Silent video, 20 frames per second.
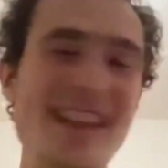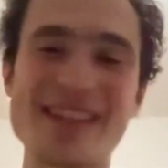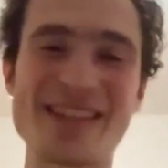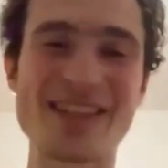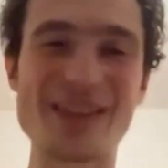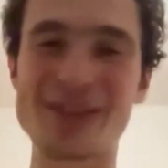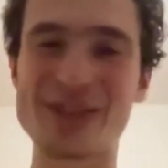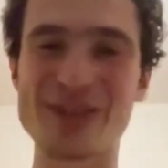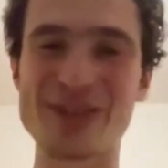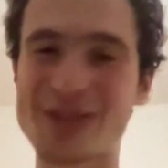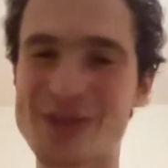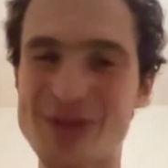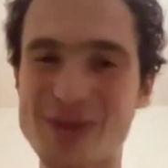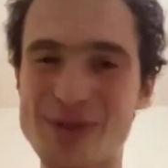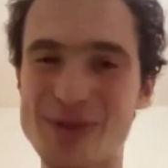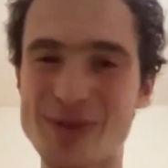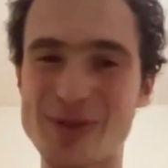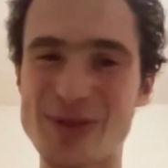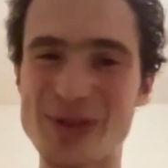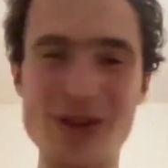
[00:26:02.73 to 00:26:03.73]
easier
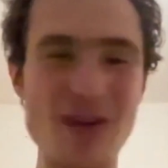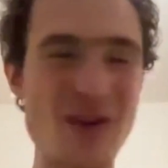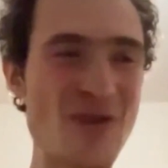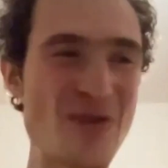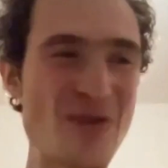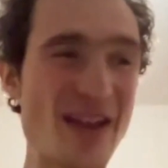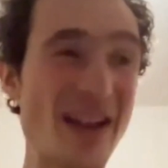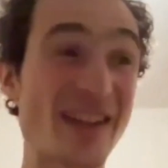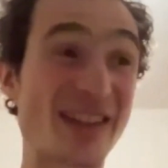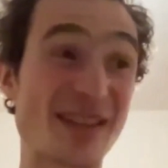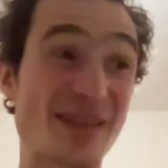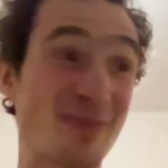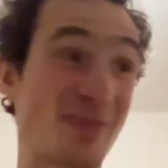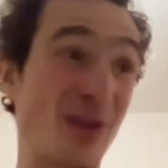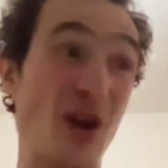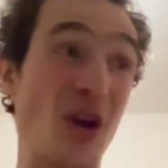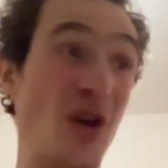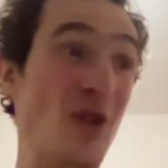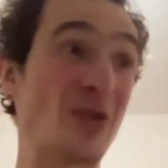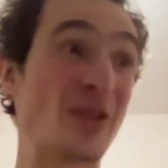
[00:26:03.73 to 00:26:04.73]
to, you know,
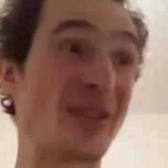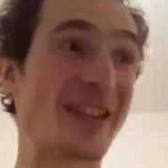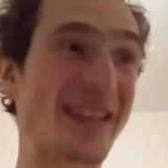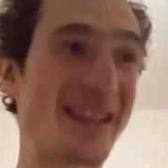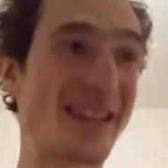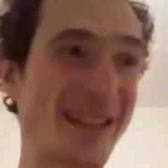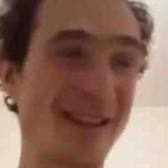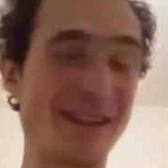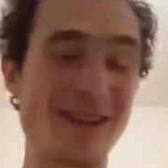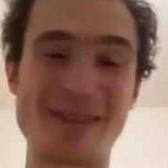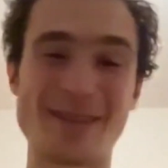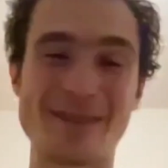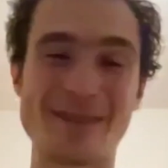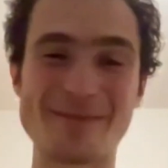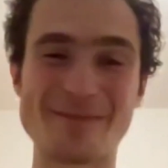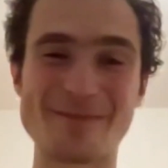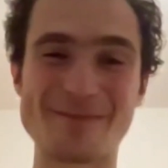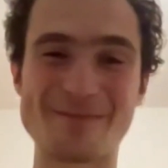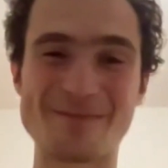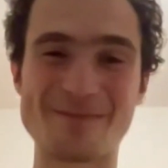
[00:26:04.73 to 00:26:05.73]
explode
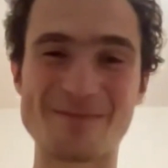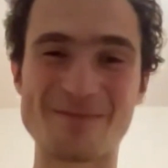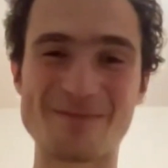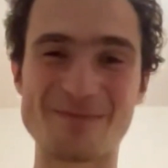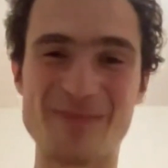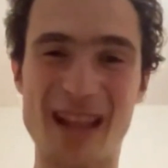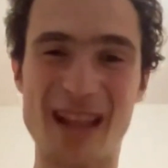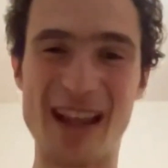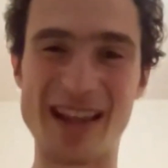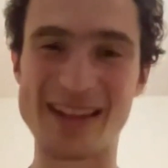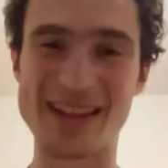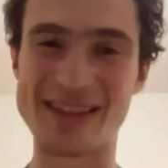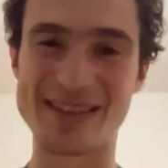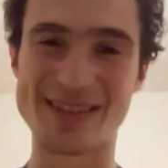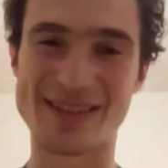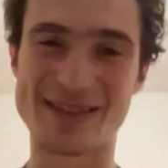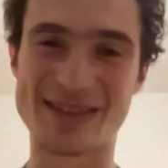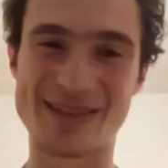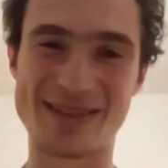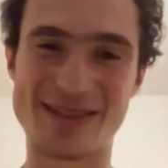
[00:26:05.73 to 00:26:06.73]

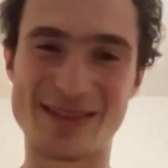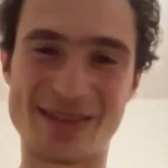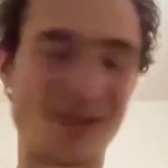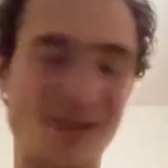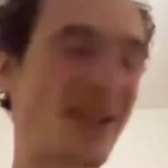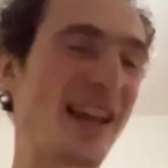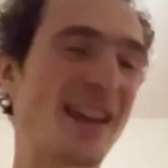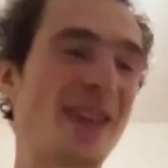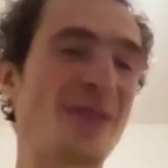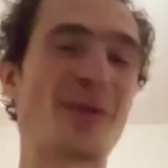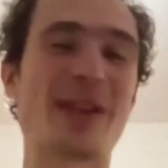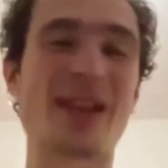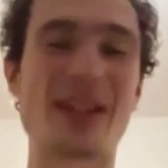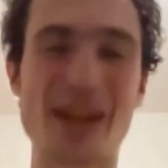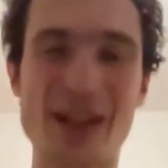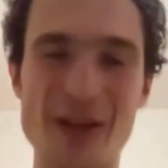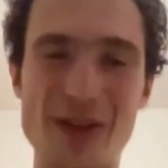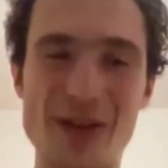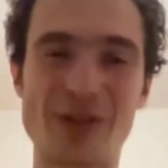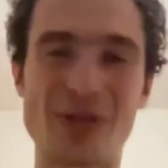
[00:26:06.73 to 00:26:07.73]
and to
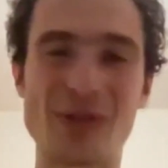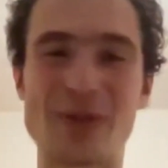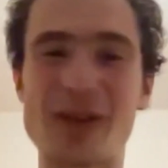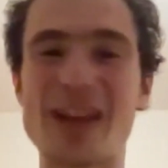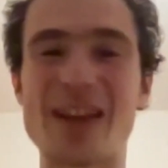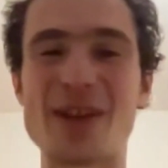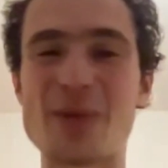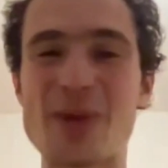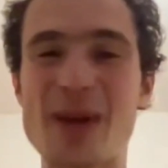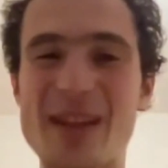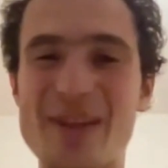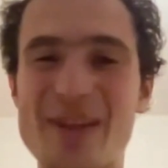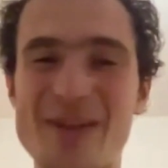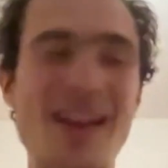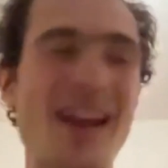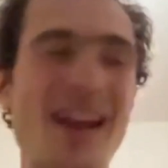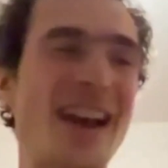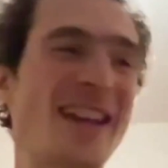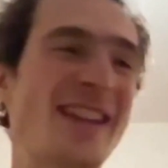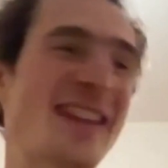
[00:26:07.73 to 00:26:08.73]
get away
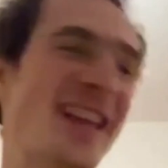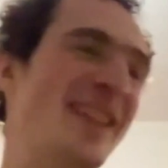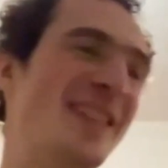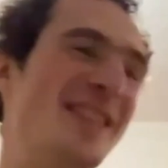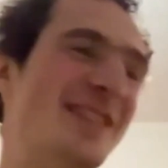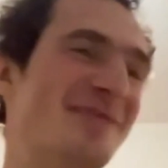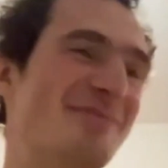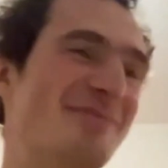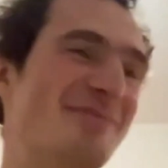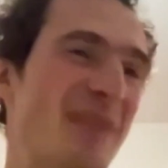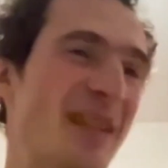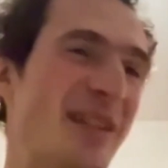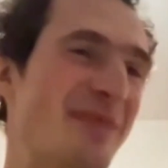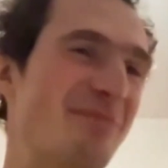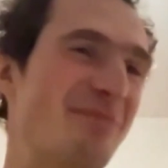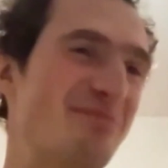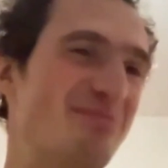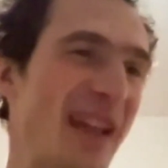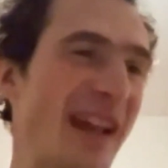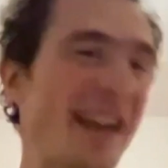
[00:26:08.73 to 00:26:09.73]
with that, and
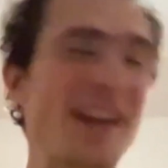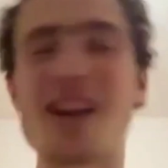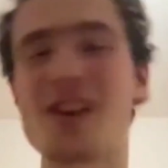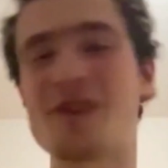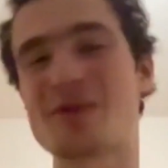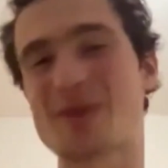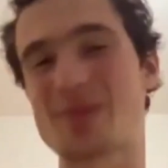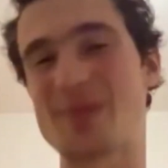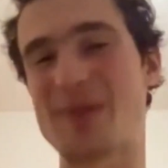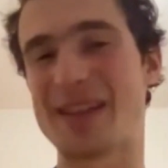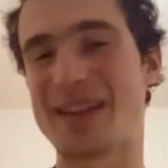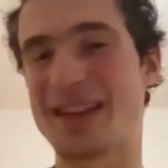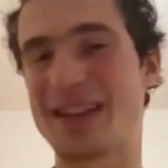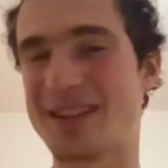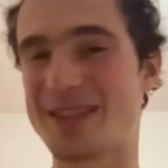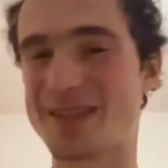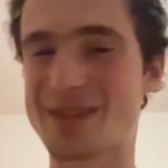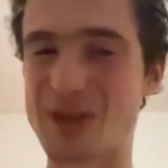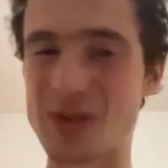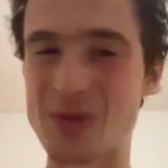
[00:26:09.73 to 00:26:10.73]
that helps me
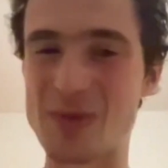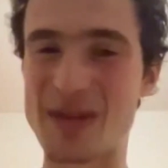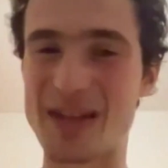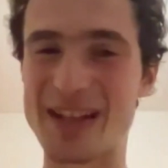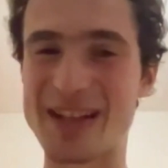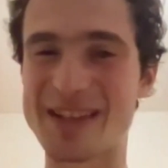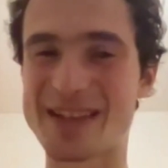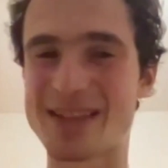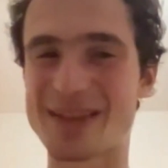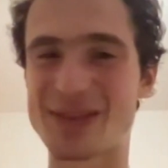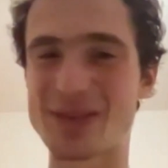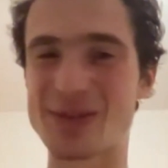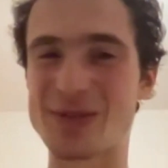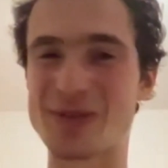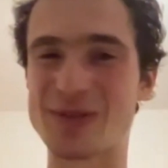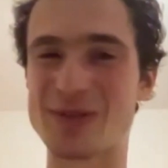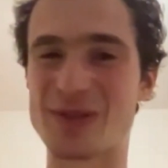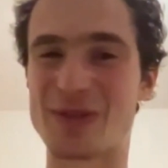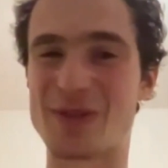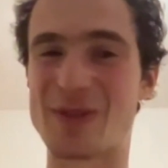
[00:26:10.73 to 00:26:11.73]
in 2 minutes
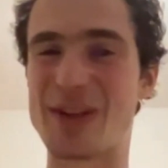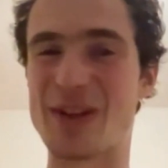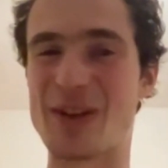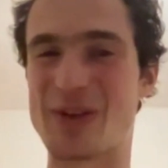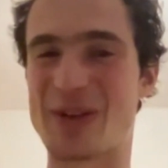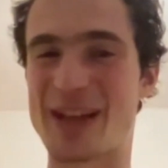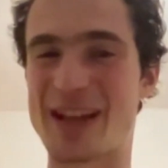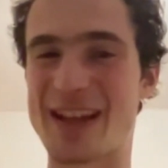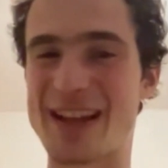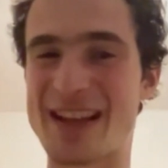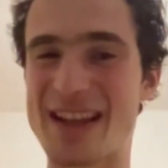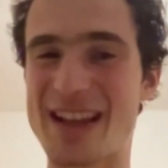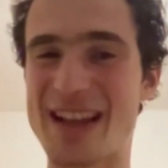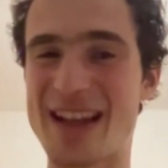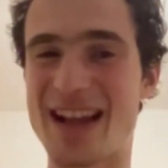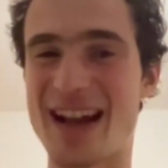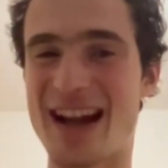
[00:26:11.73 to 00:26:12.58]
to feel okay.